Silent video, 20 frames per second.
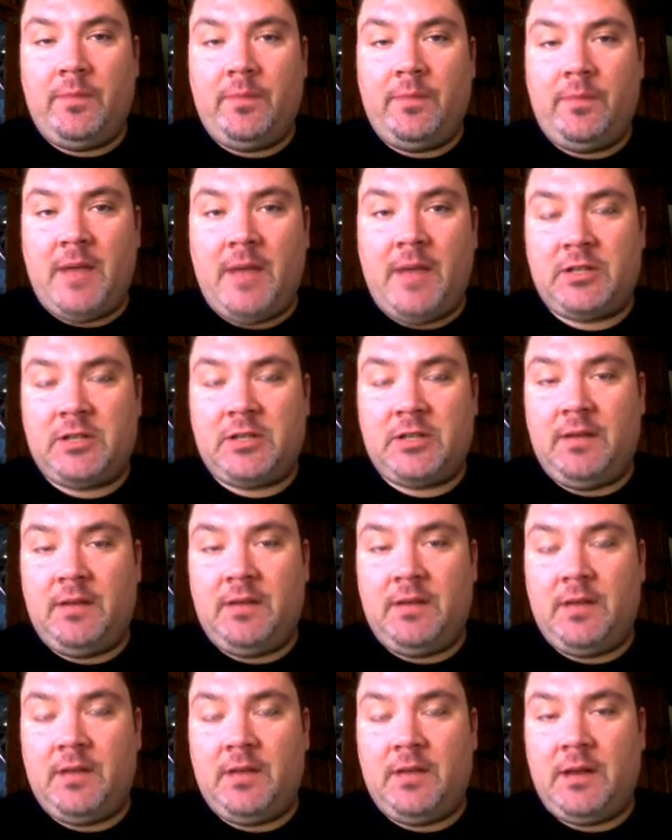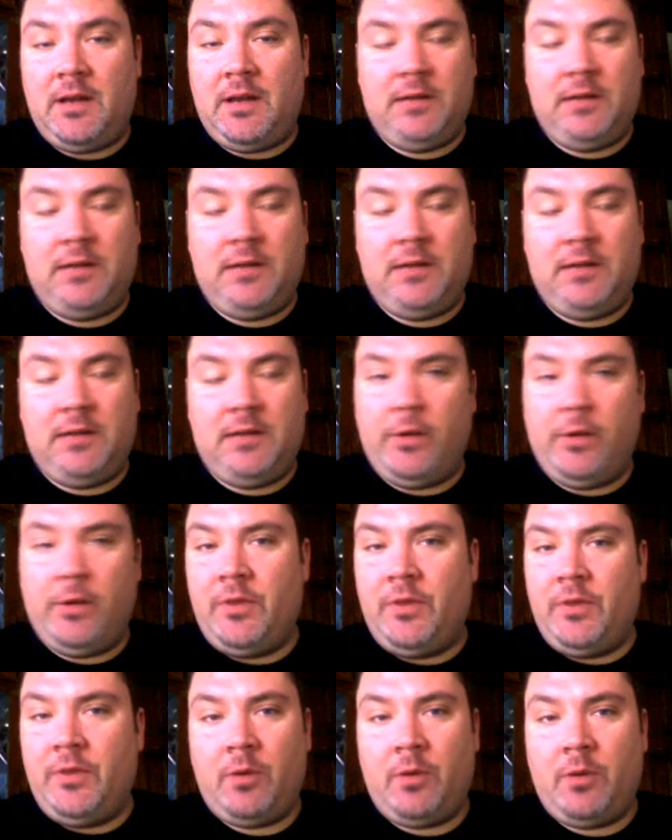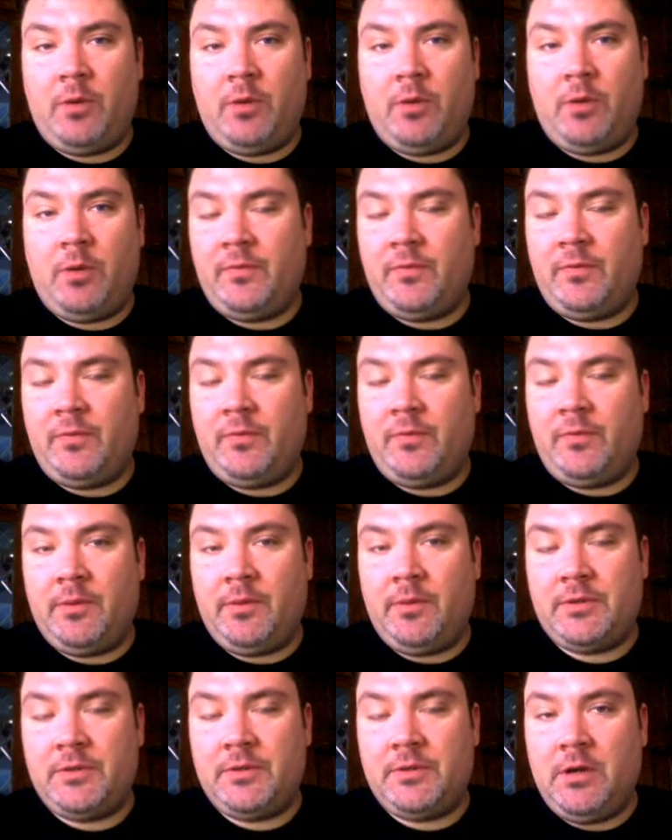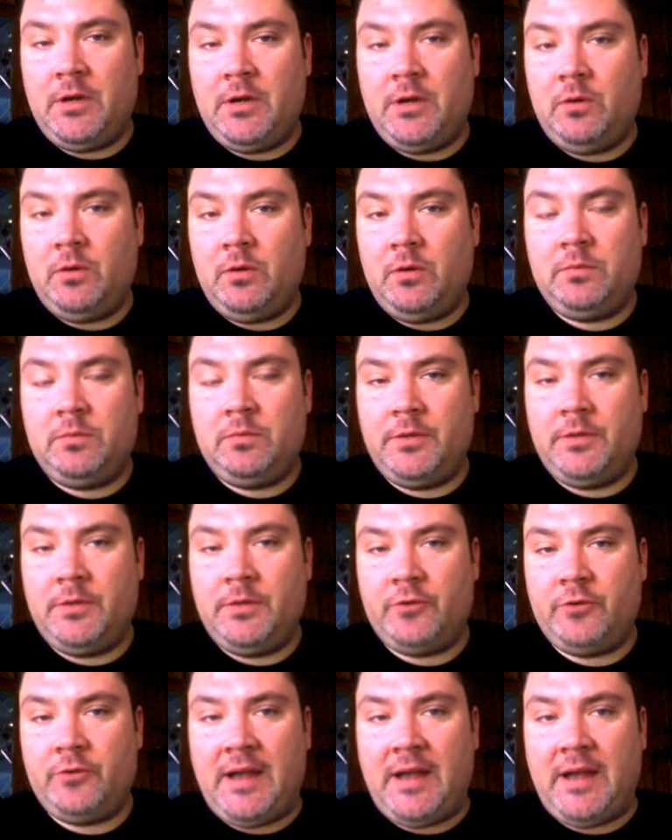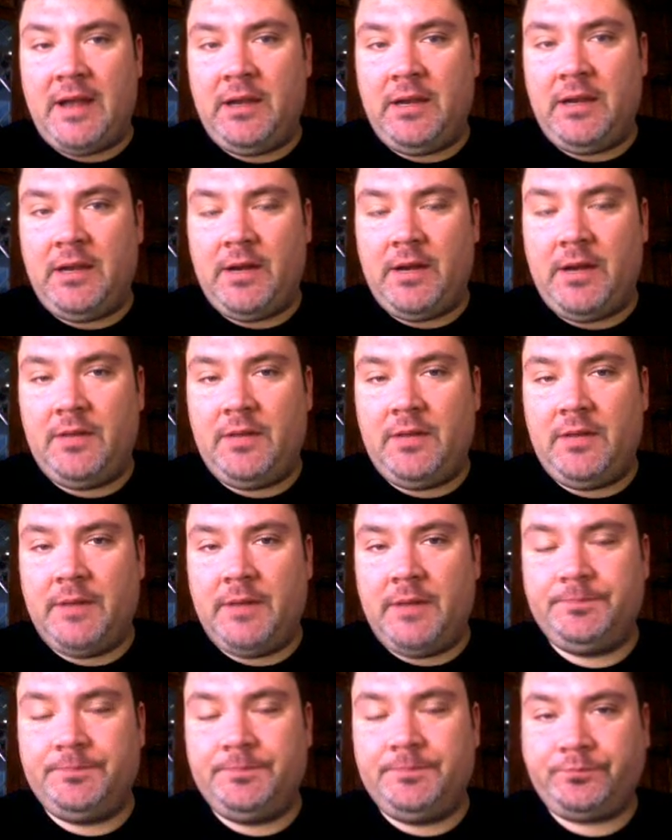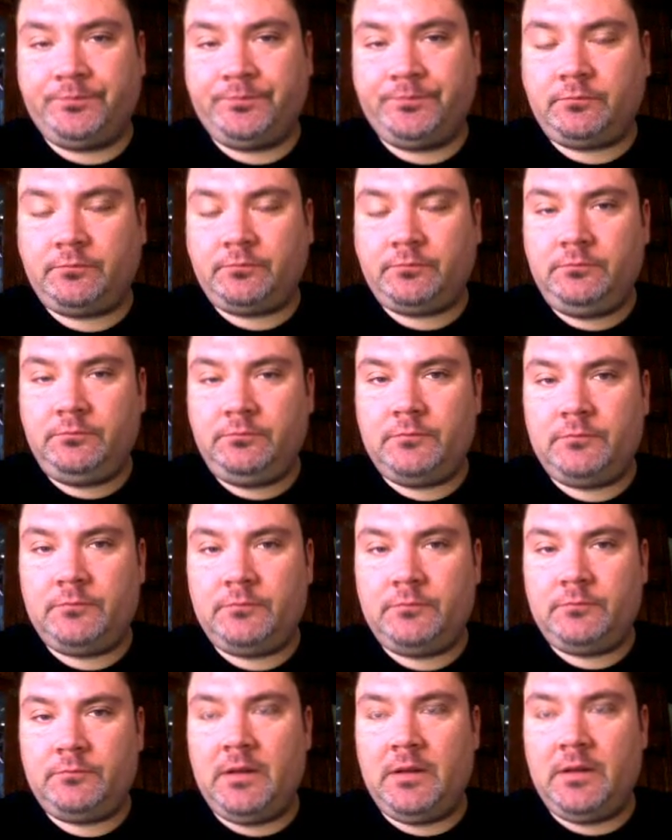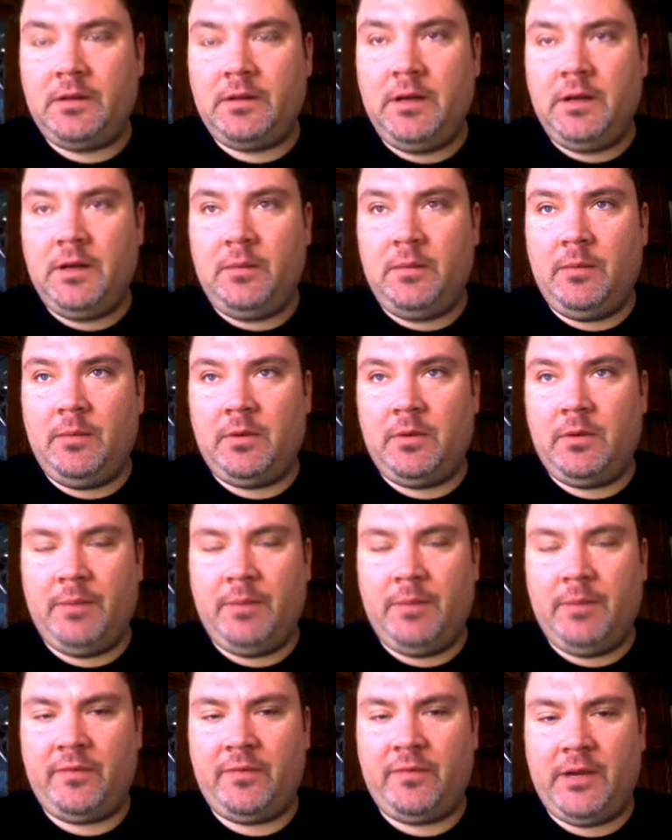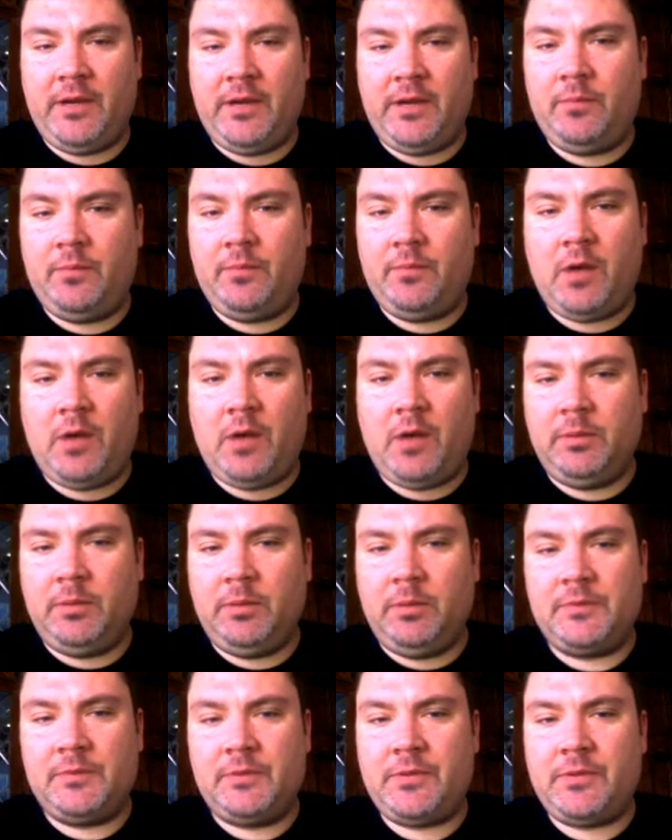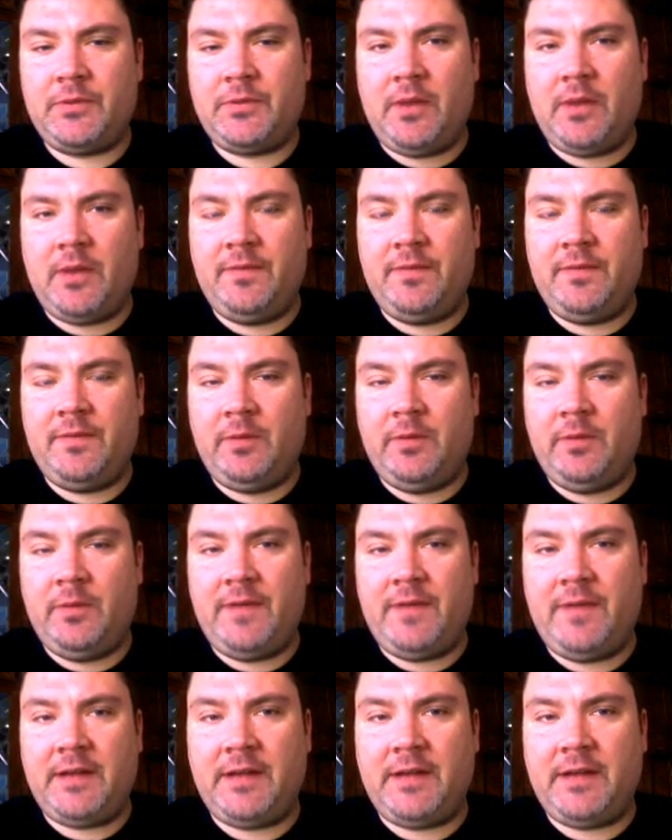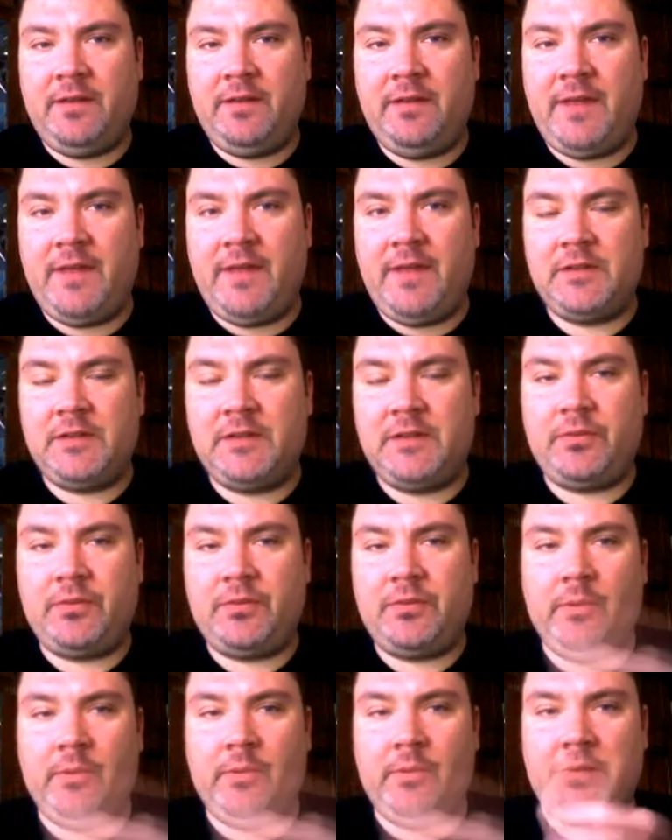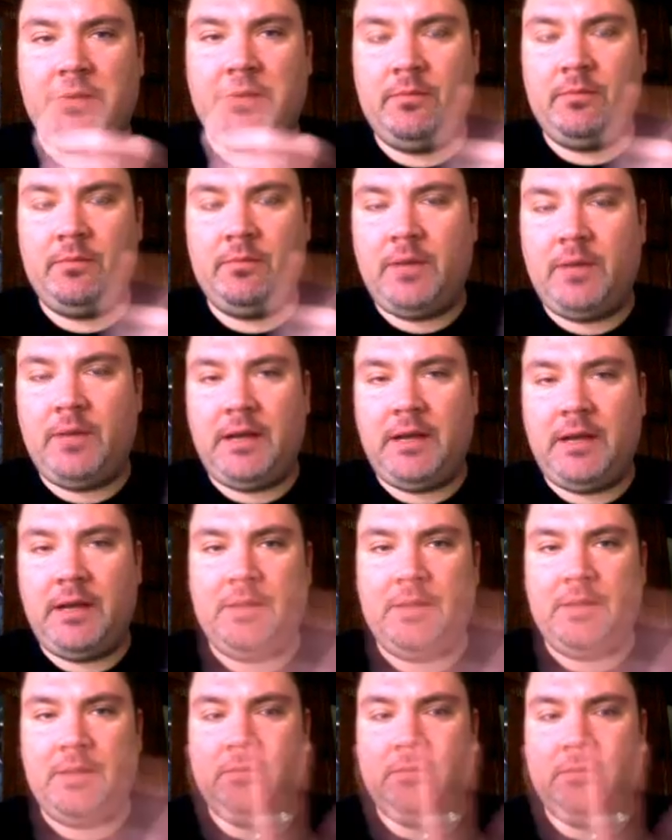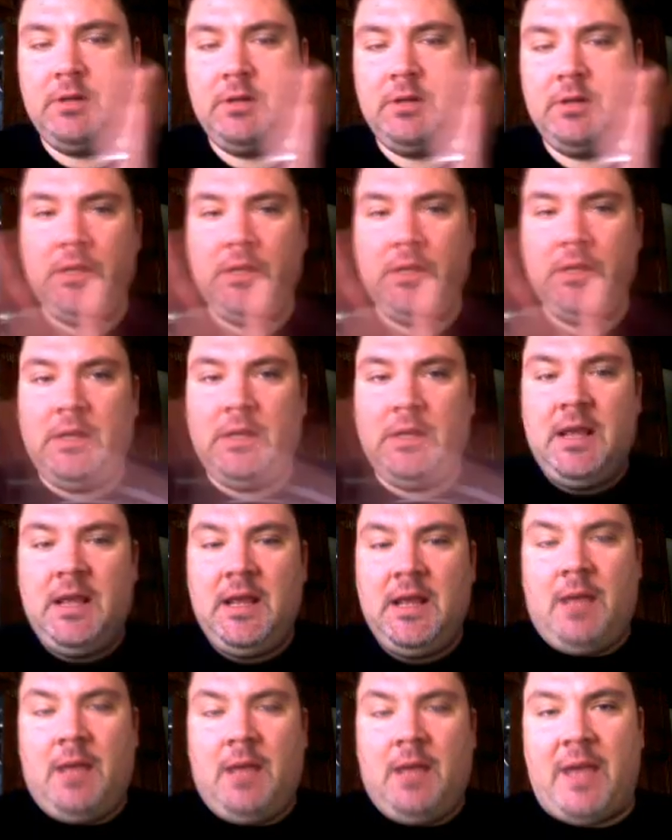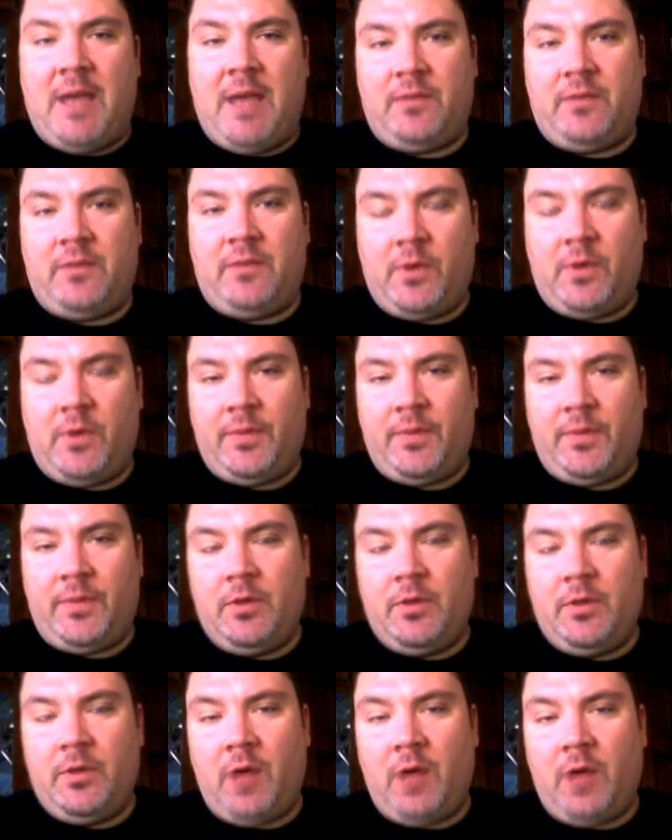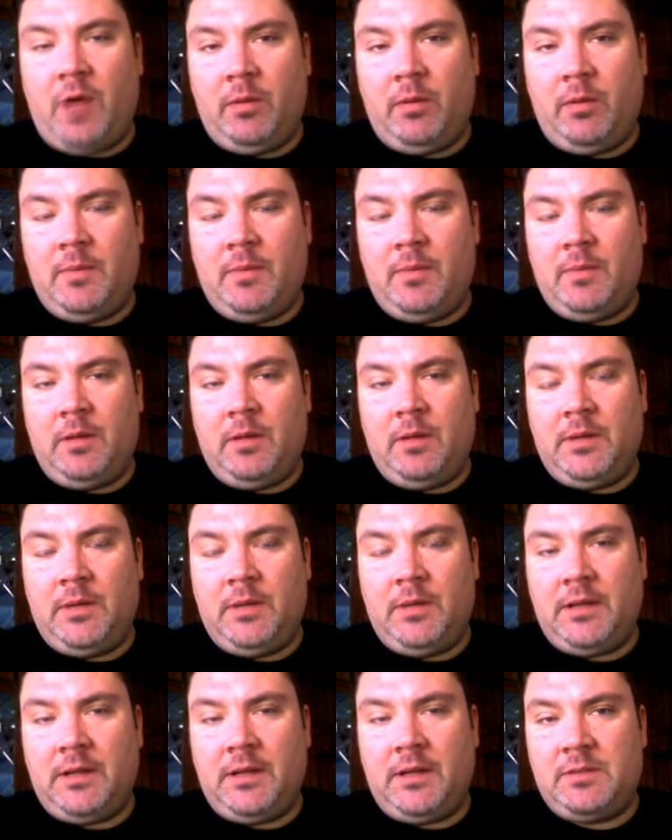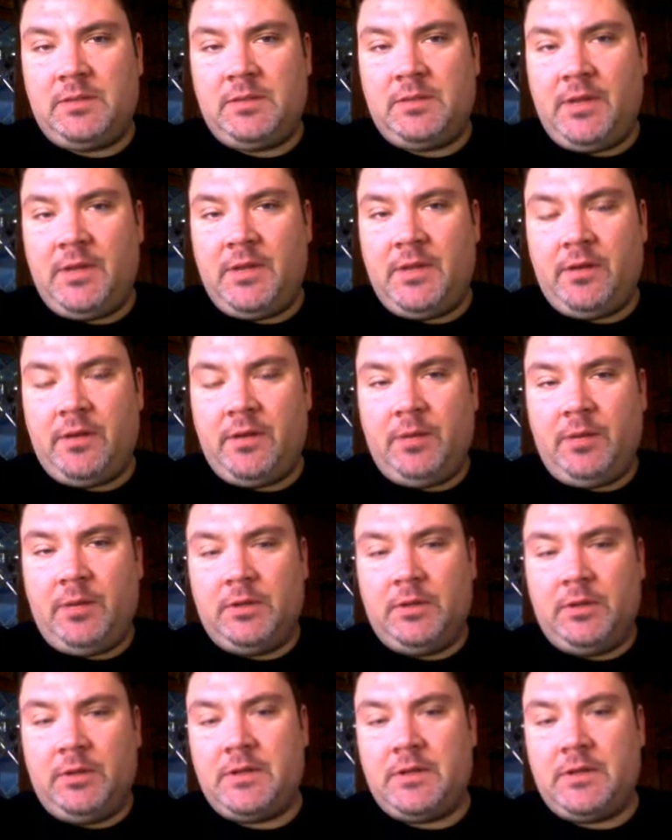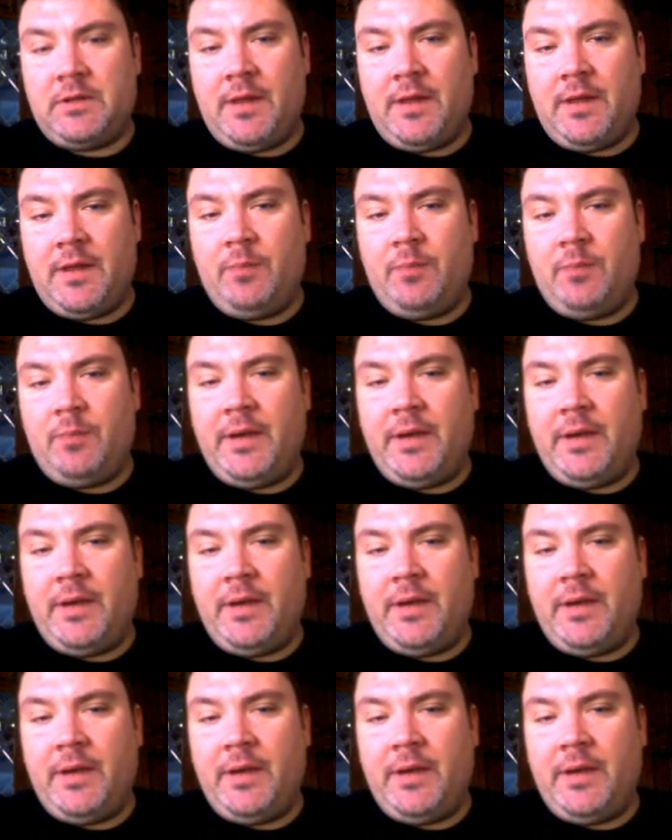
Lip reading: Actually, it loaded with no problem for me, and there was no dragging or anything, or buffering problems throughout the film. In fact, I could advance through it and behind it and back and forth with no problem, unlike some of the other uploads on there.